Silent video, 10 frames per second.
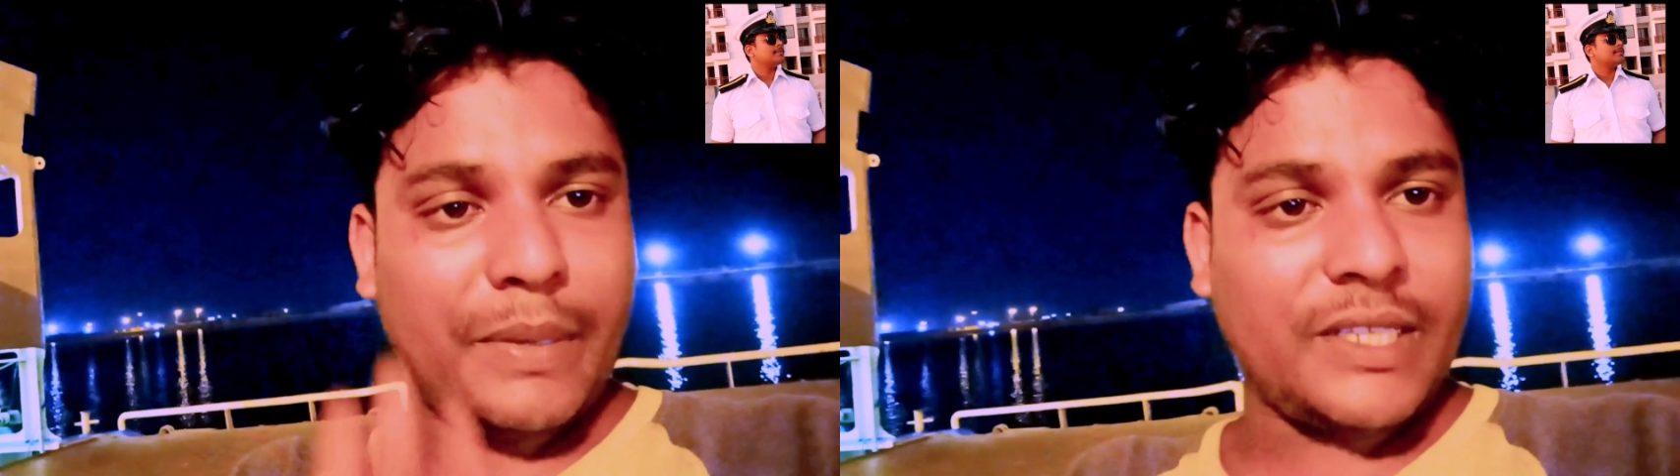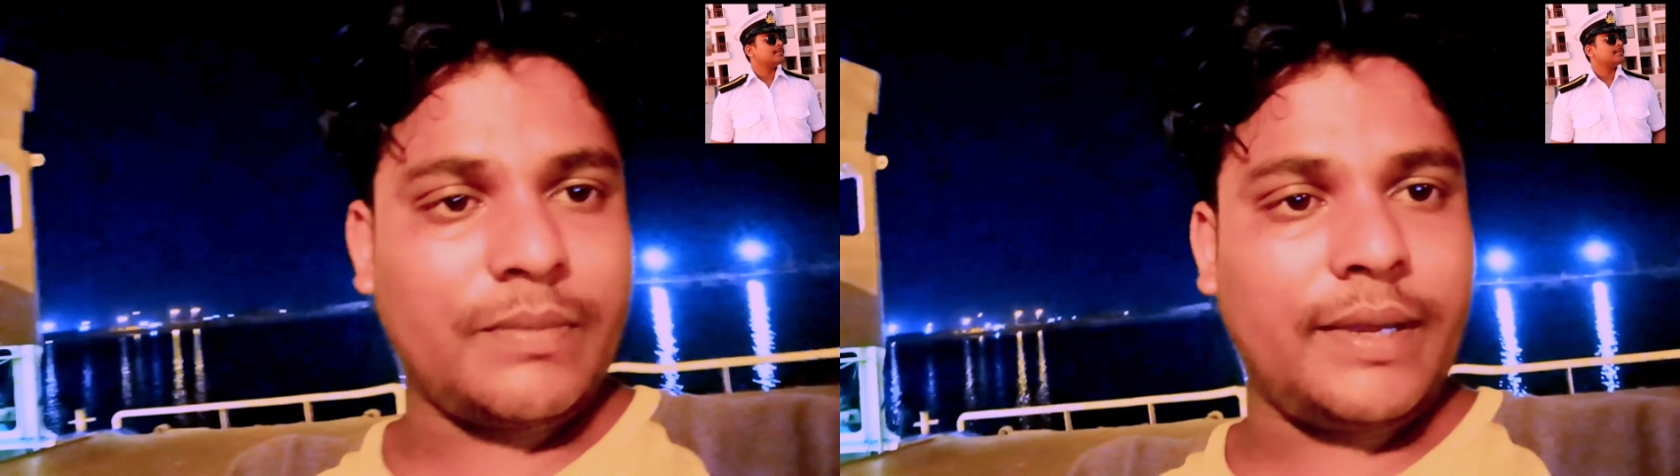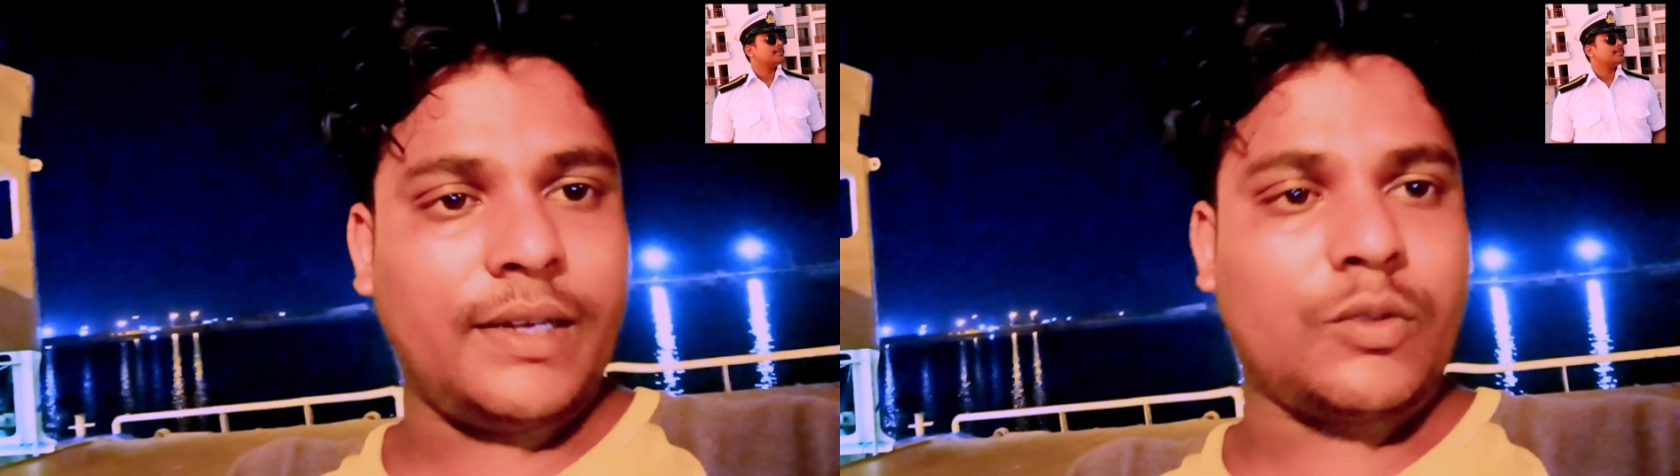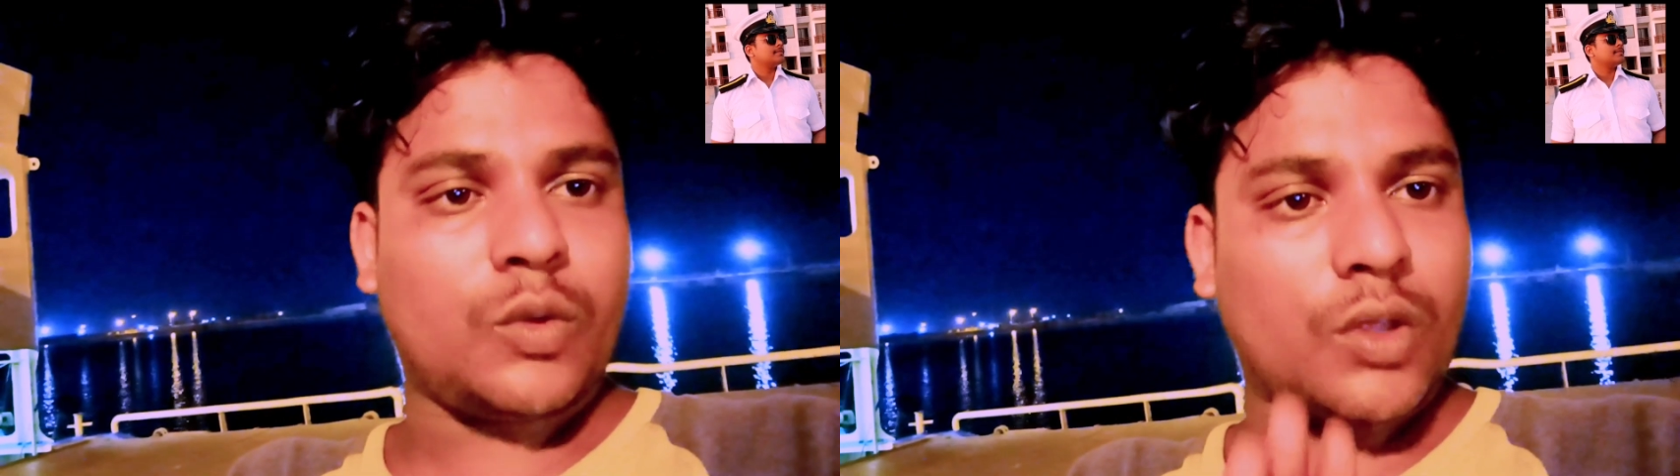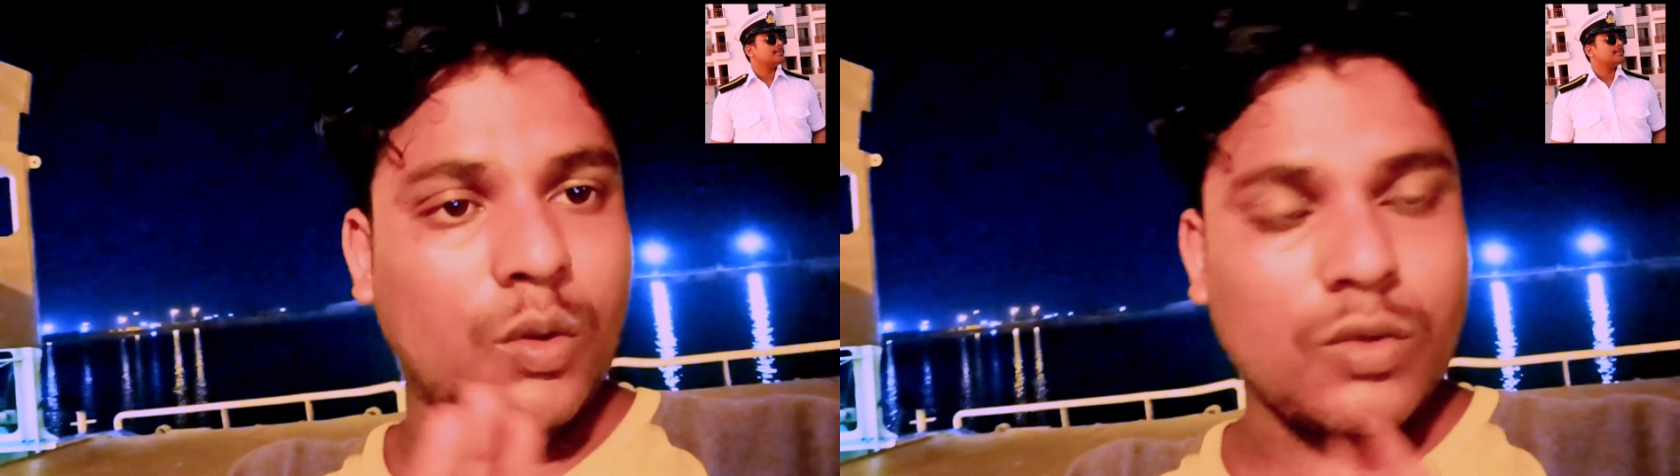placement
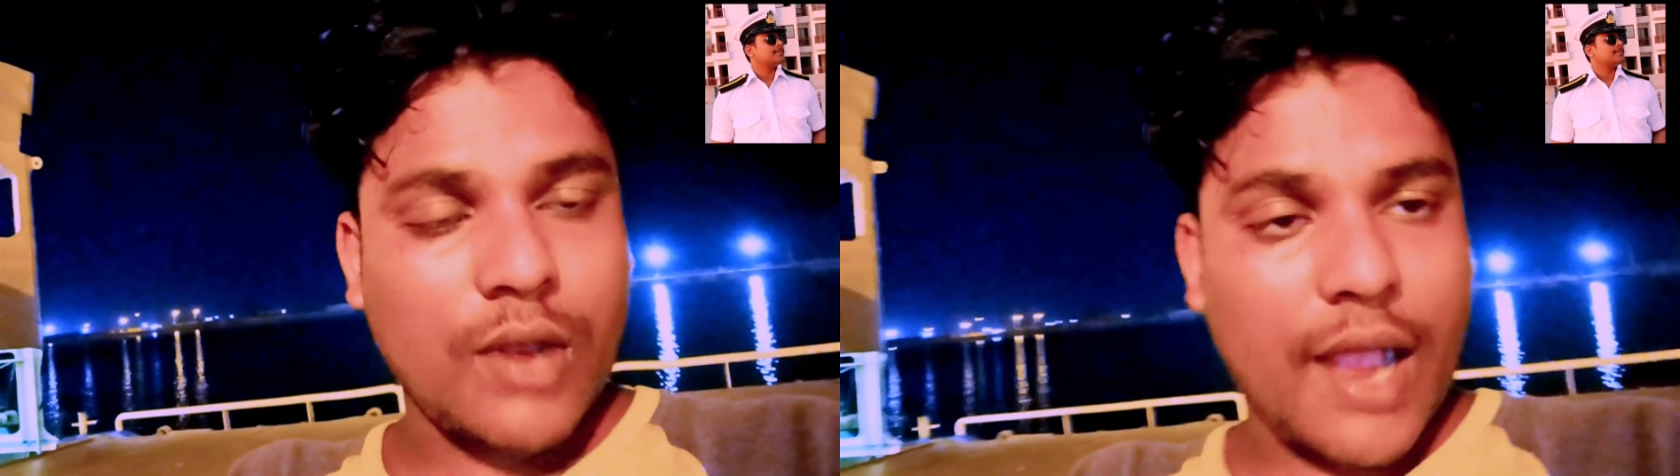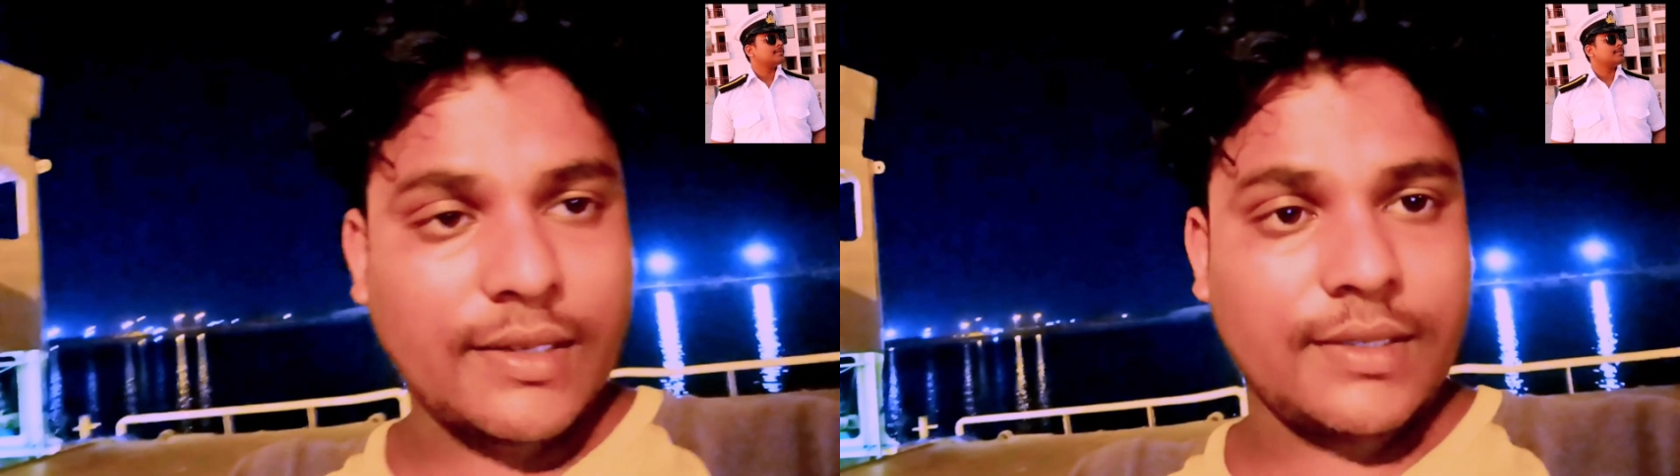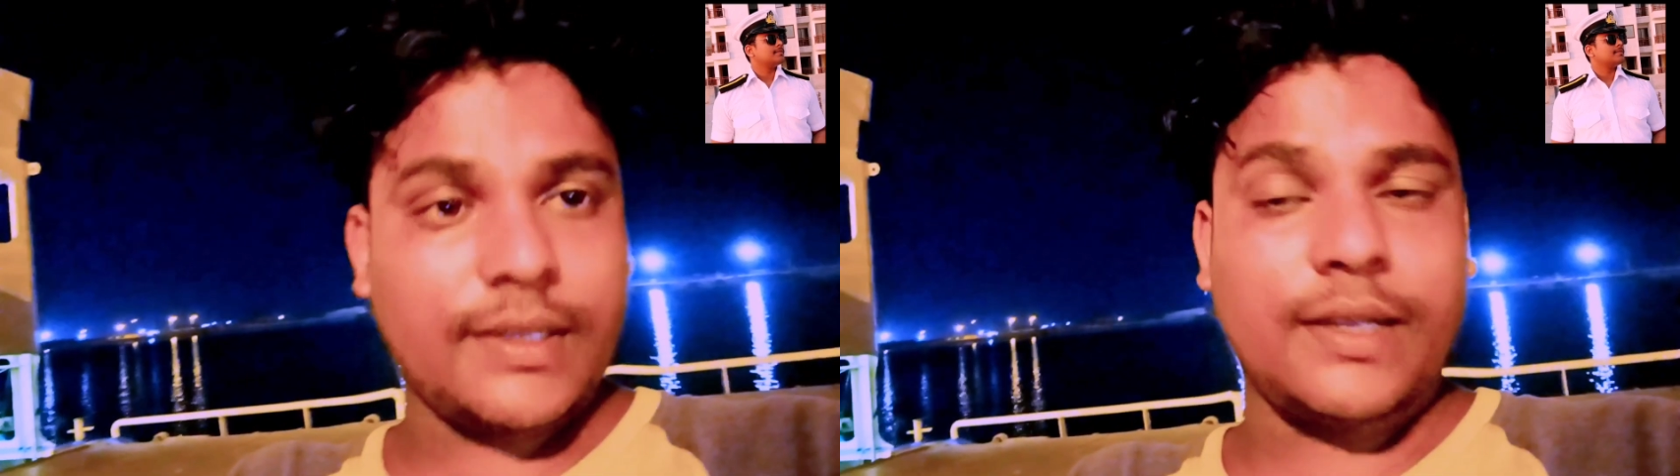through the Rudraksh,